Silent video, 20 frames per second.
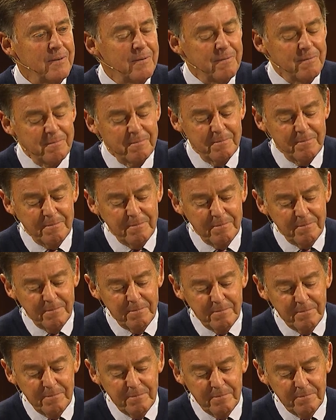
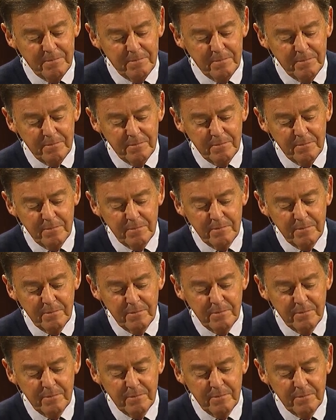(no one is talking)